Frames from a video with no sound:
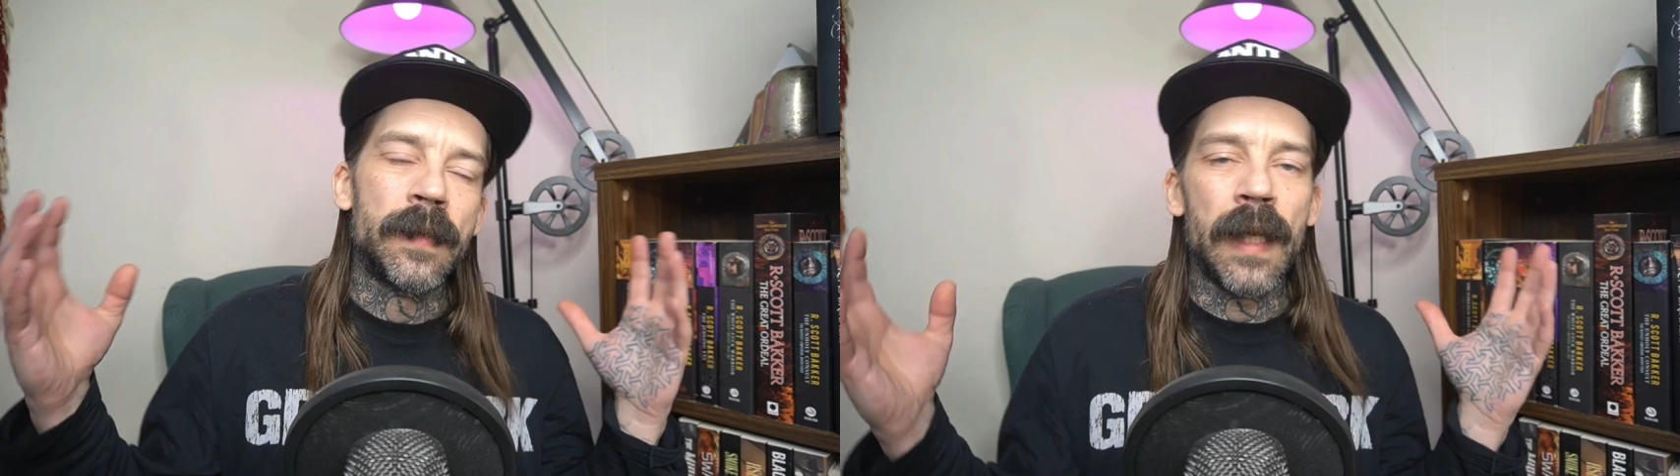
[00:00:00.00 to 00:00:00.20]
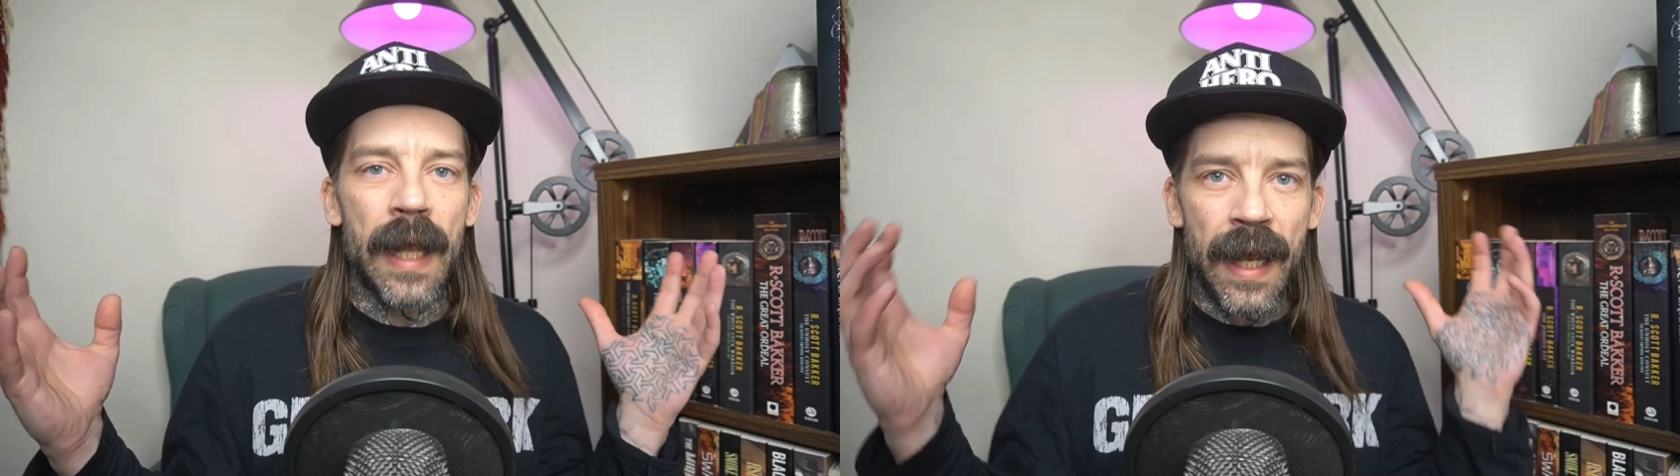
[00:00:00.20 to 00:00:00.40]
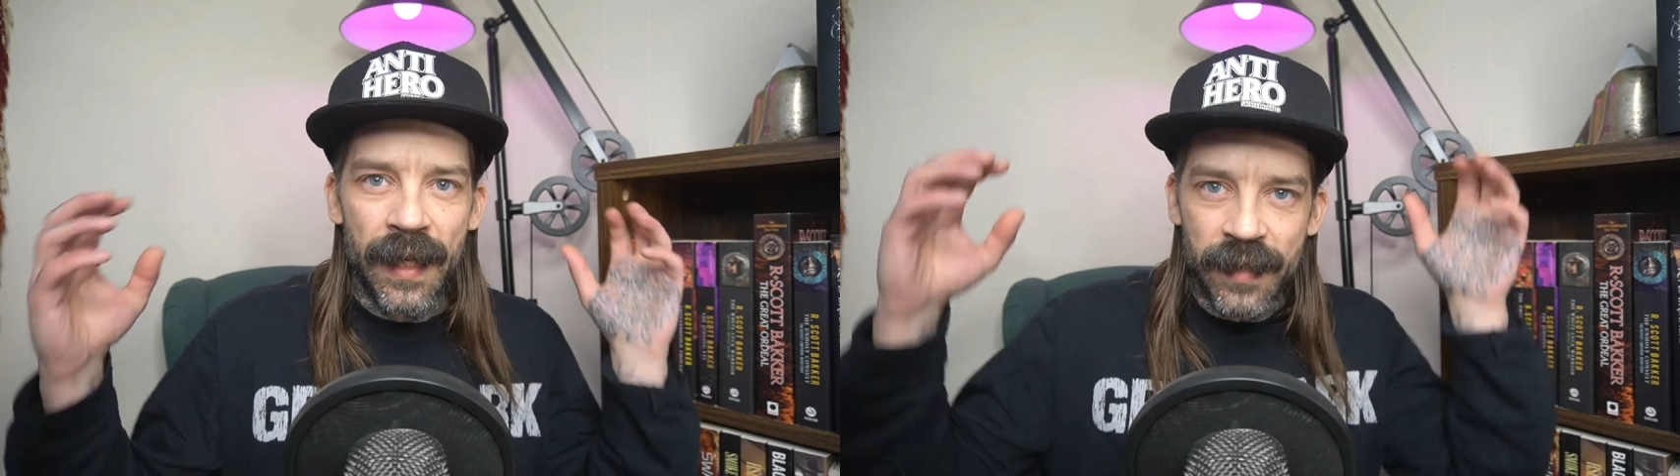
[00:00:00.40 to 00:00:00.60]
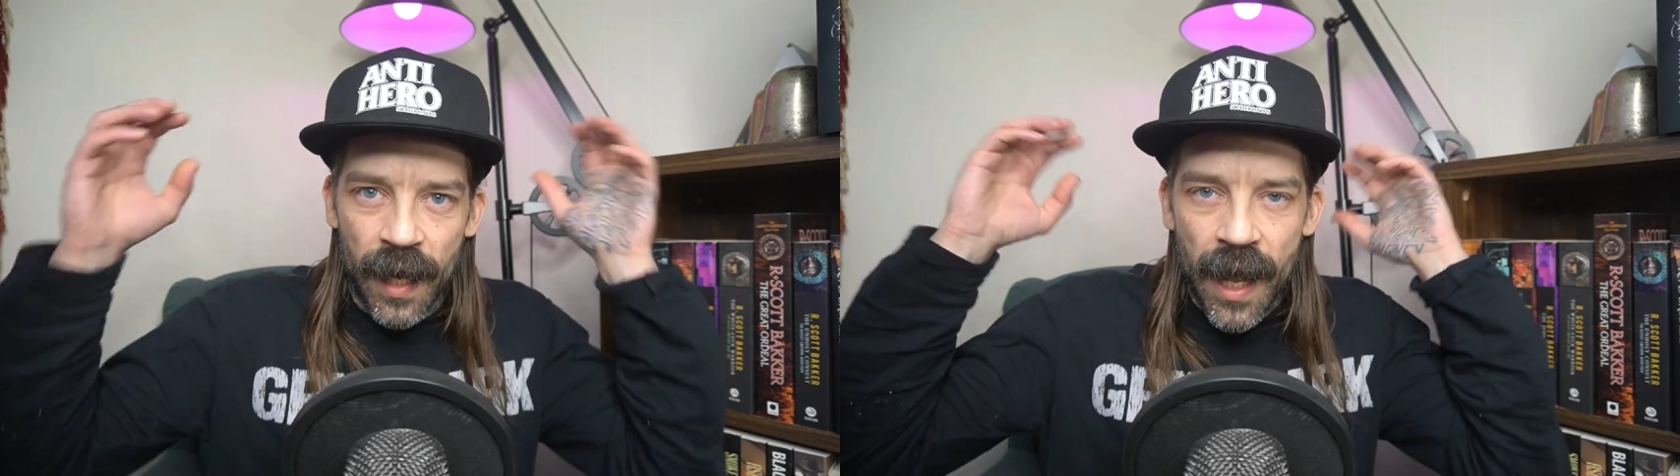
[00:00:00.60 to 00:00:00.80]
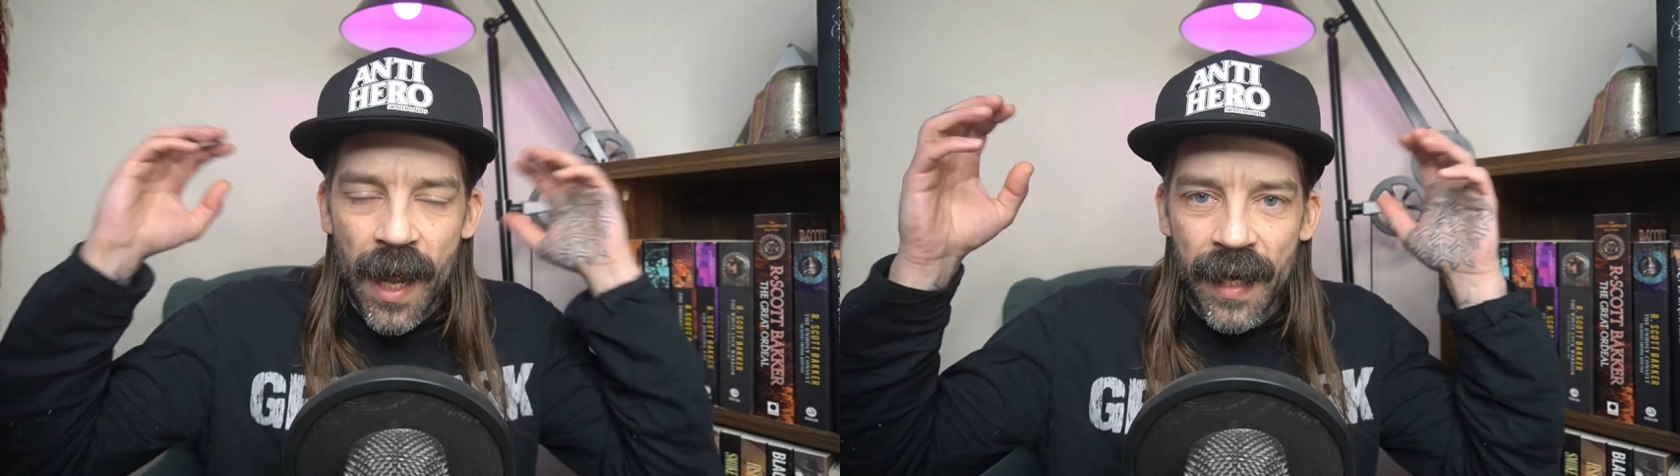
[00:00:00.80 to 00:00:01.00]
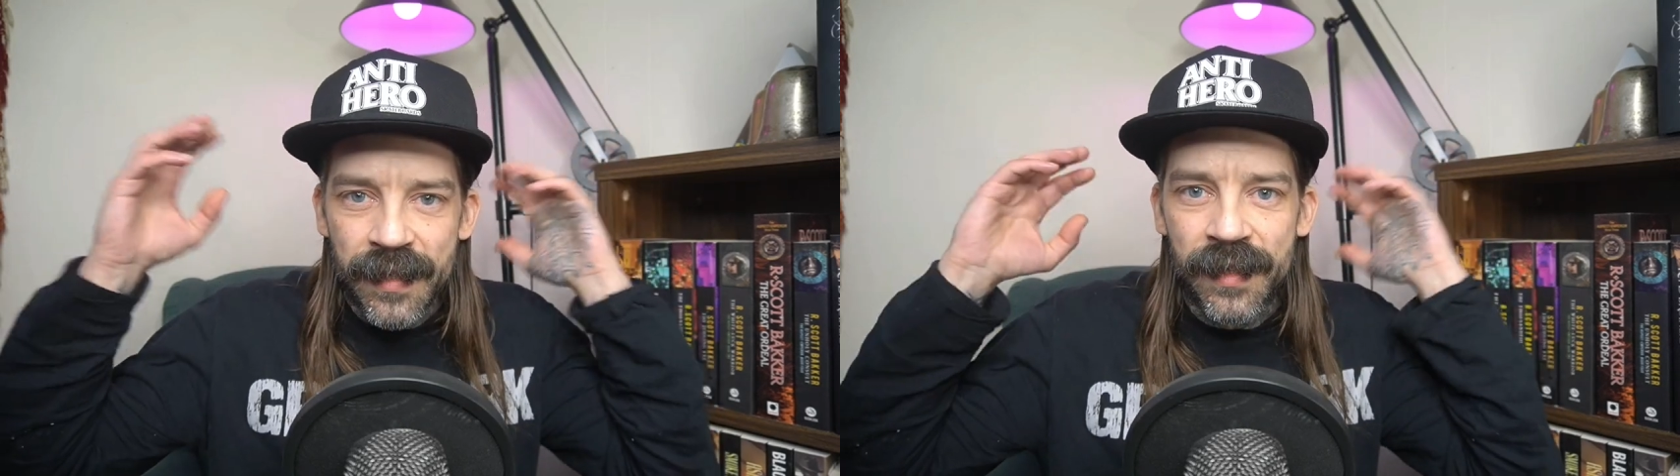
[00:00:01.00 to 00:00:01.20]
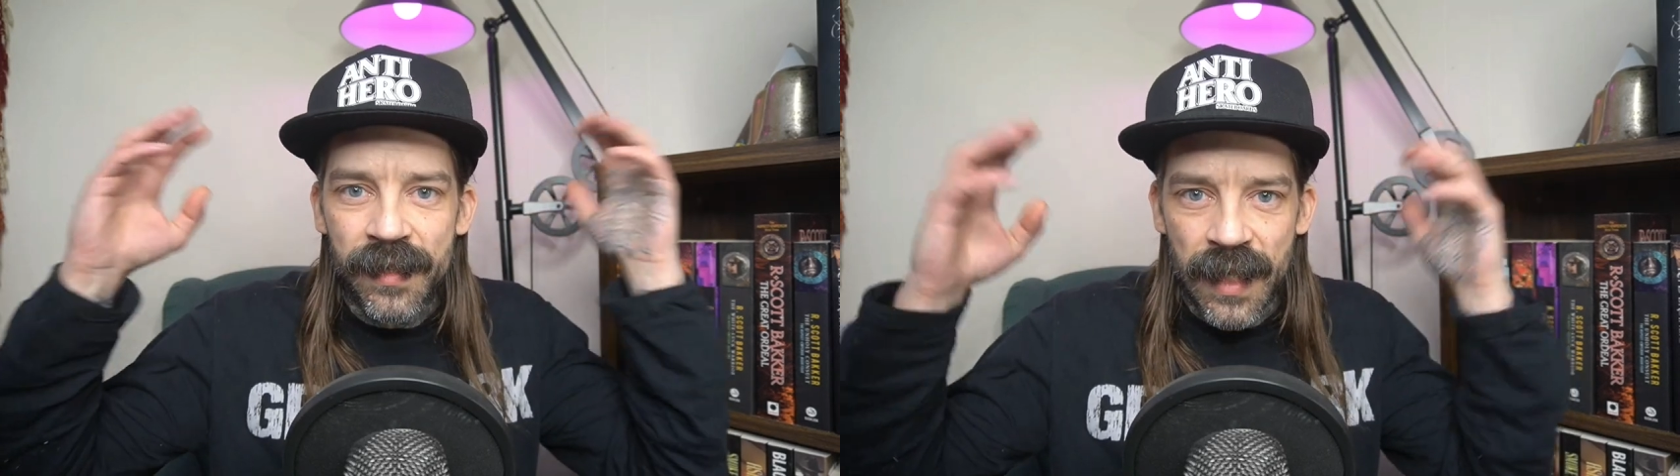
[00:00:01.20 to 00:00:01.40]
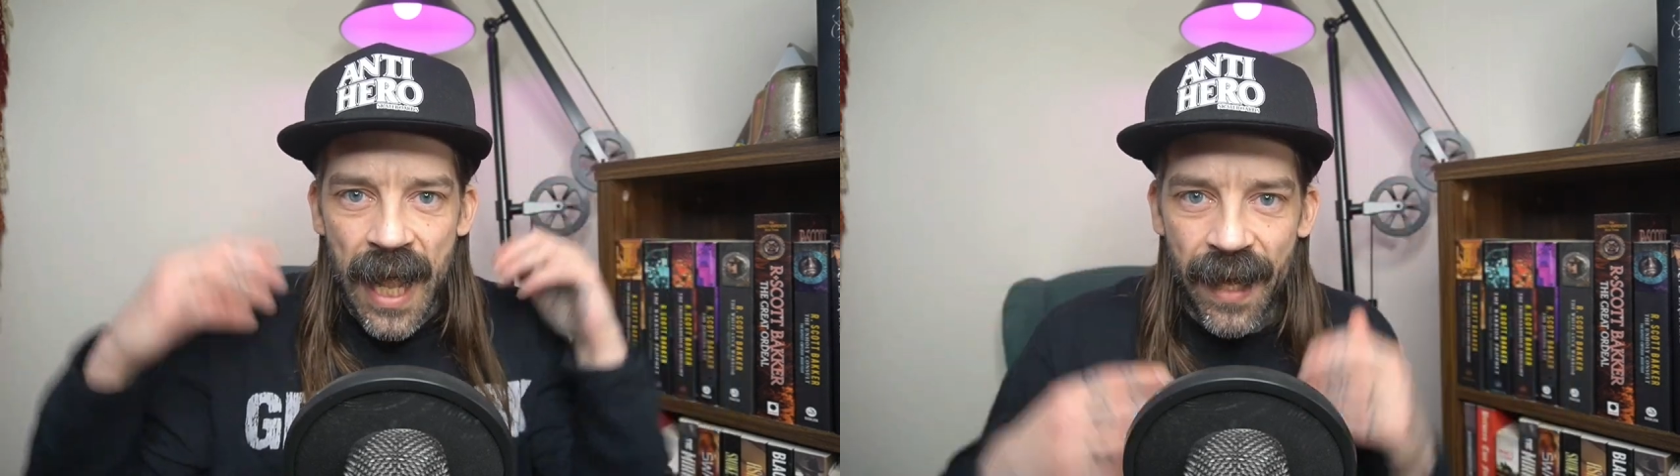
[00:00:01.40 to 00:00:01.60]
that has a high
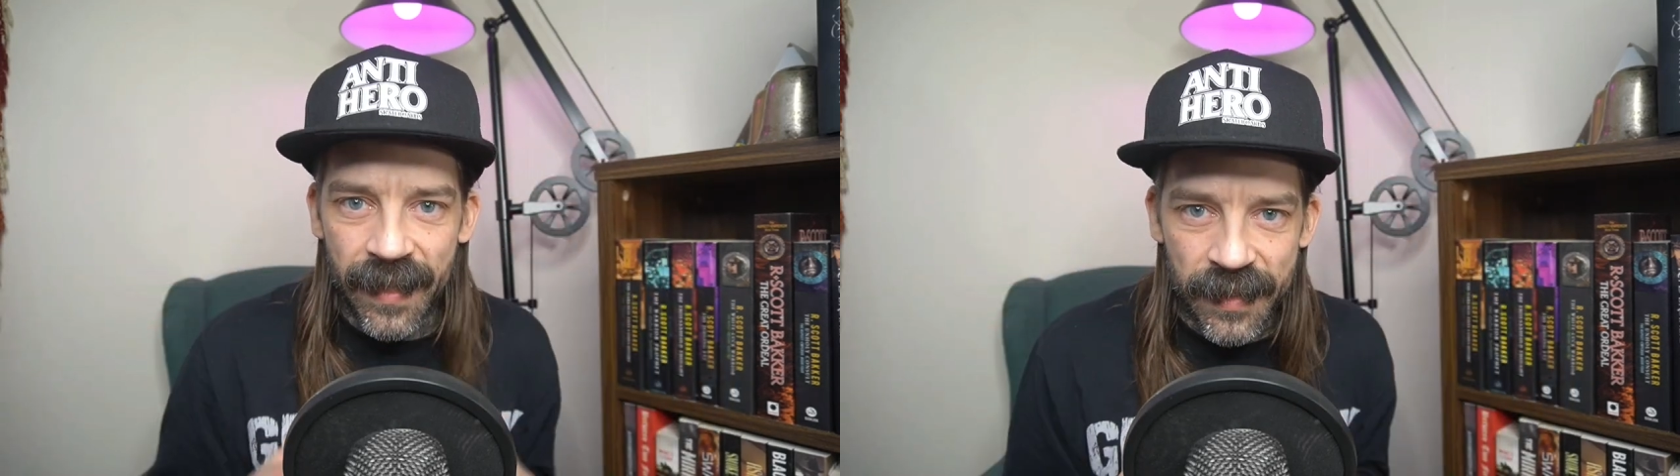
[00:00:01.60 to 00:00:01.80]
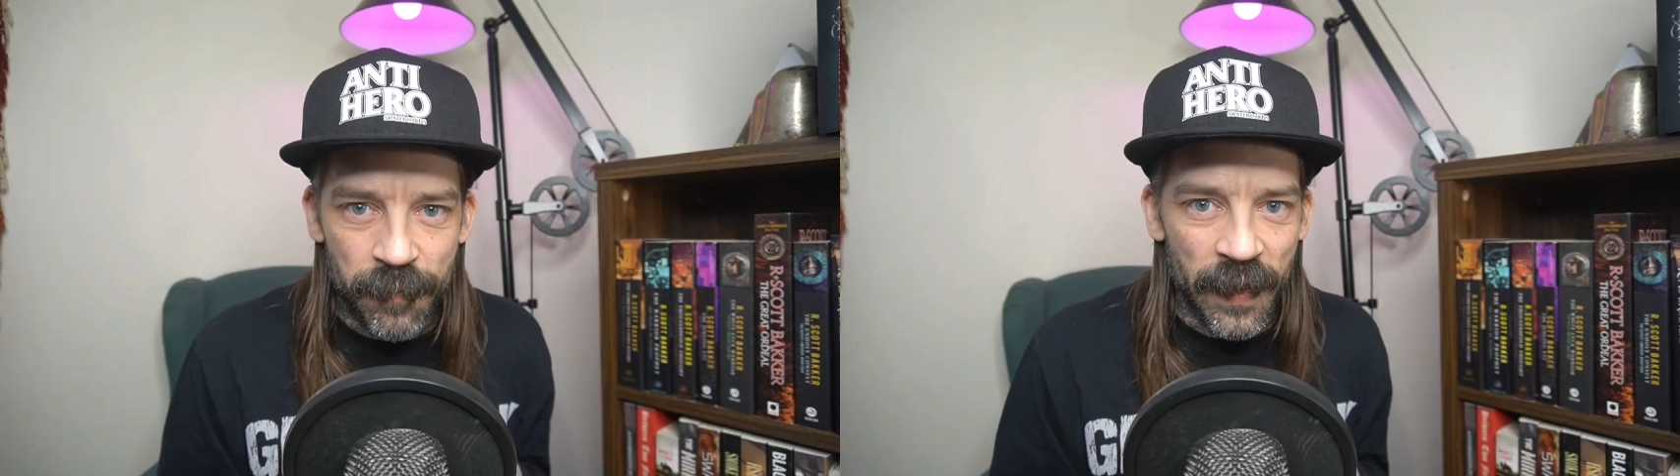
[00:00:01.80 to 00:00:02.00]
status,